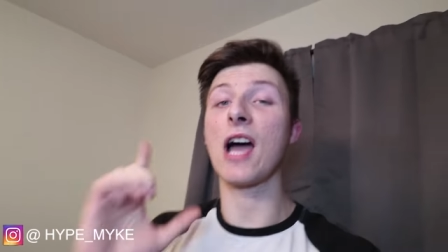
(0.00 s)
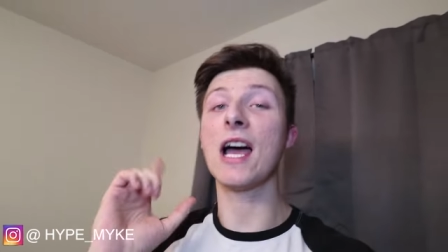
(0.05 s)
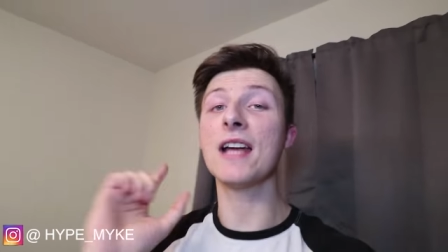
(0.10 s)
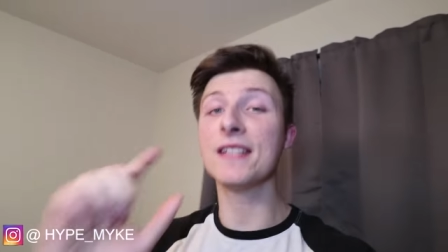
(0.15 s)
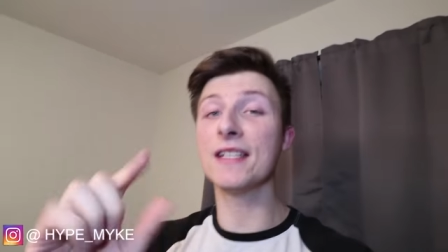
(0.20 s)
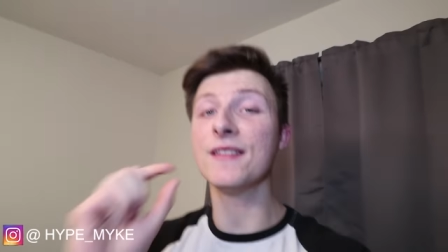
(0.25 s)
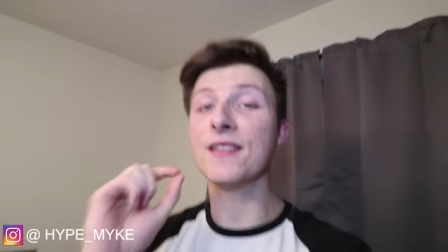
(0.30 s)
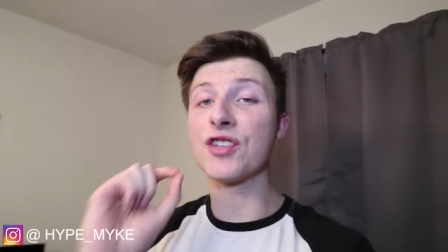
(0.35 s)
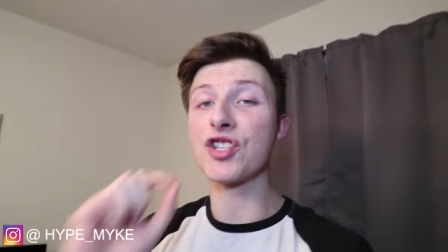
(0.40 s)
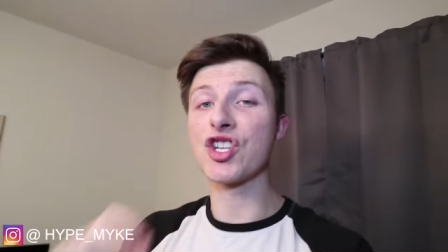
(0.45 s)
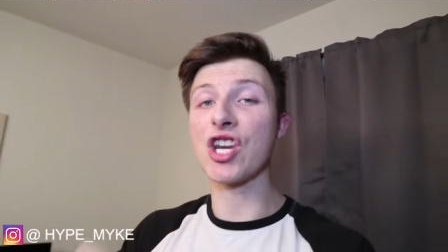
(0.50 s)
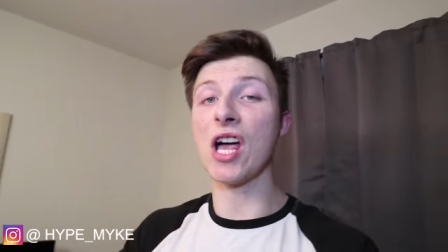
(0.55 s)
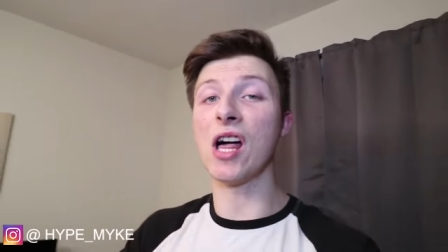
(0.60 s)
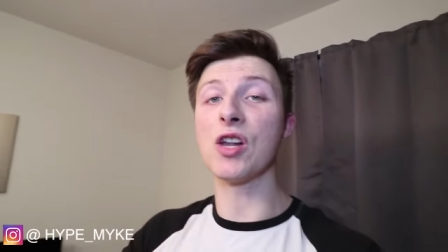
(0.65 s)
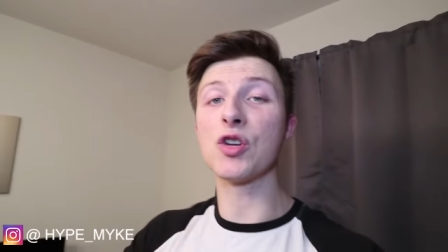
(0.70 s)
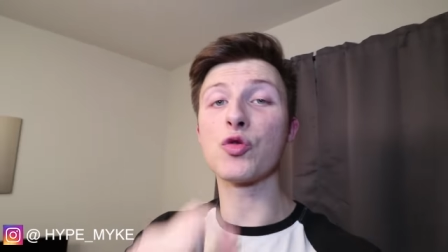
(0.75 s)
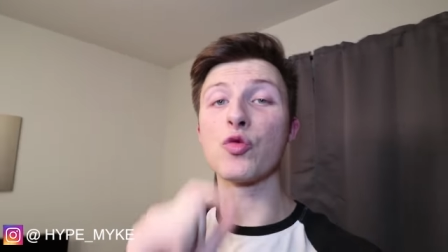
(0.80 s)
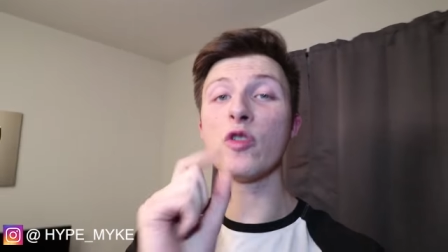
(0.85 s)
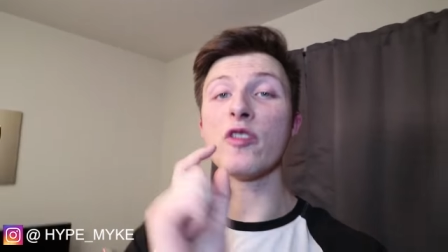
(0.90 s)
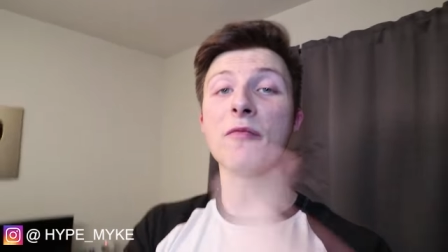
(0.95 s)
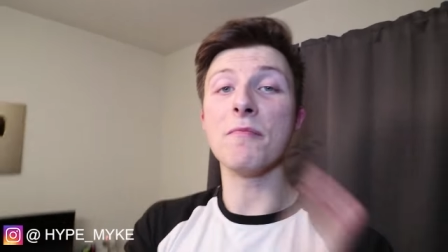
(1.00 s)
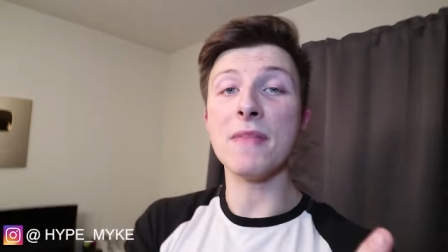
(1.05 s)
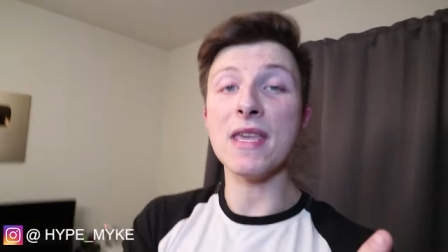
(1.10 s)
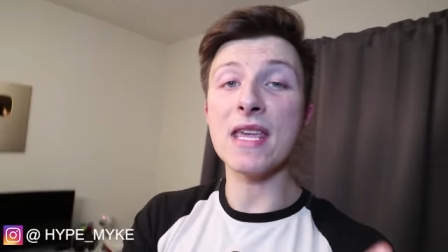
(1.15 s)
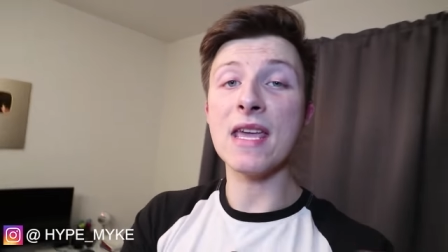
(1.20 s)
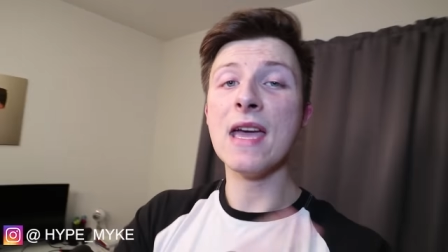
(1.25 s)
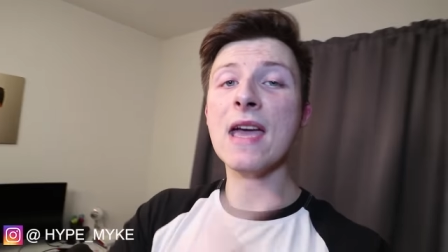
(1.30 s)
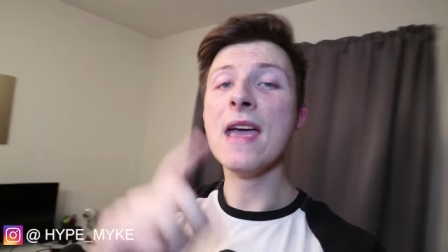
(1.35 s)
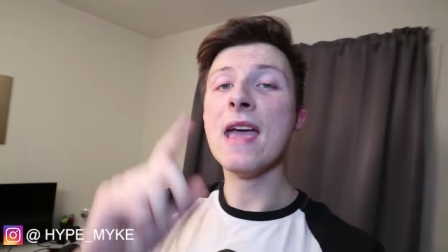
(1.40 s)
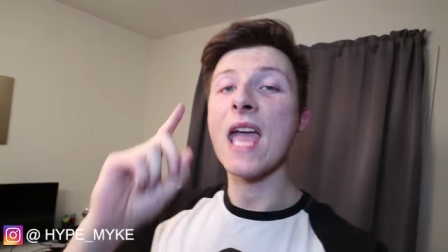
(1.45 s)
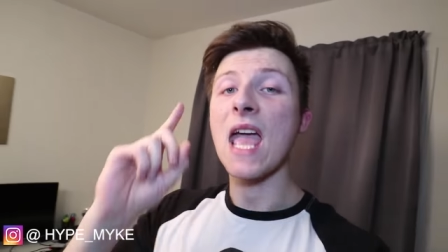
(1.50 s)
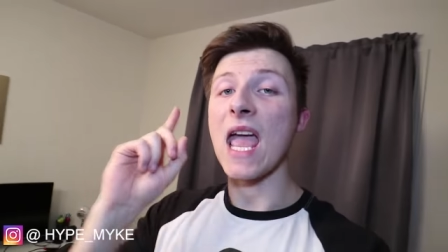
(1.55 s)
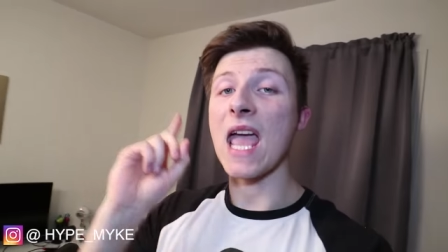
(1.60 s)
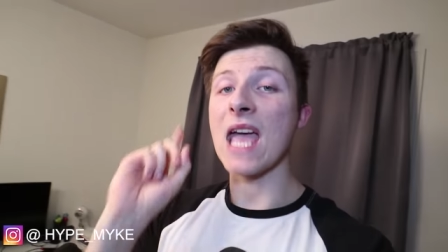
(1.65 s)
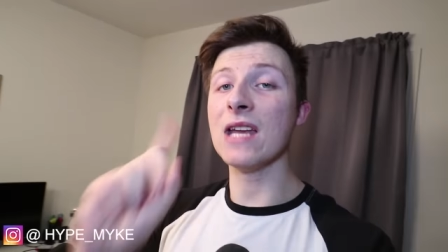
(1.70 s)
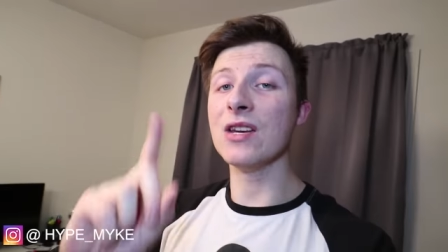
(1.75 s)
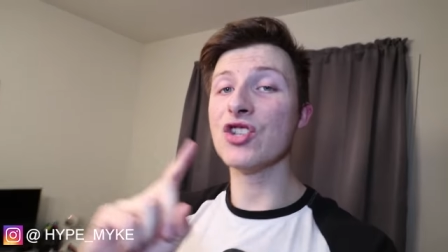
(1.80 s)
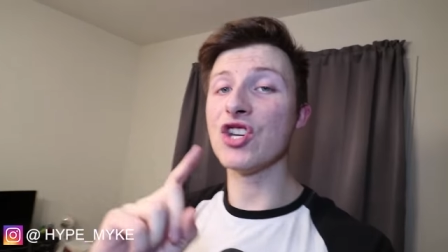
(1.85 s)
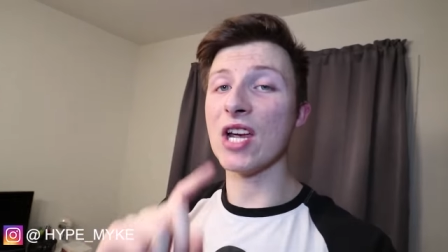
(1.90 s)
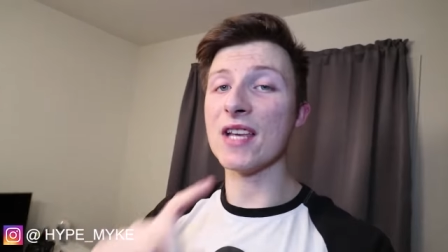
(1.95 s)
I did this challenge with me
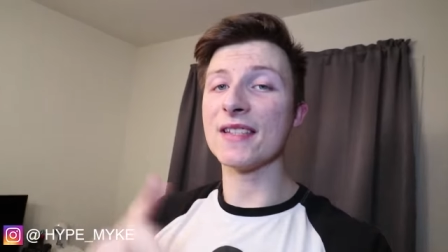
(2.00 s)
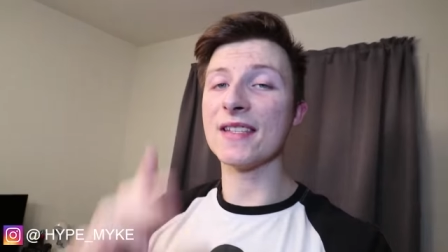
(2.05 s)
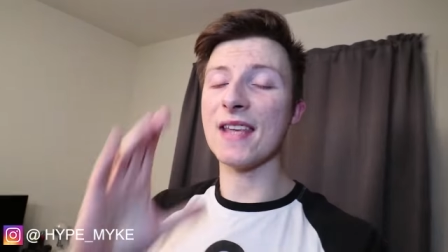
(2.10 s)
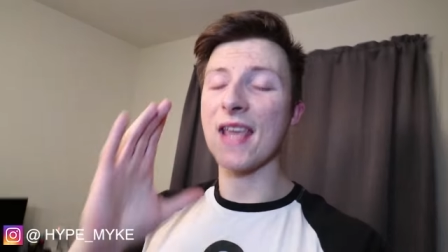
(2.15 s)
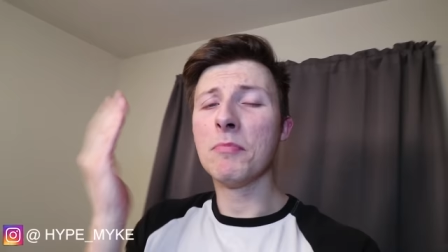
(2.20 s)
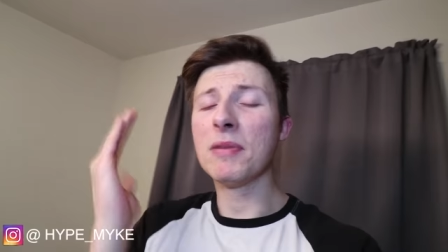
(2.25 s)
and Jesse.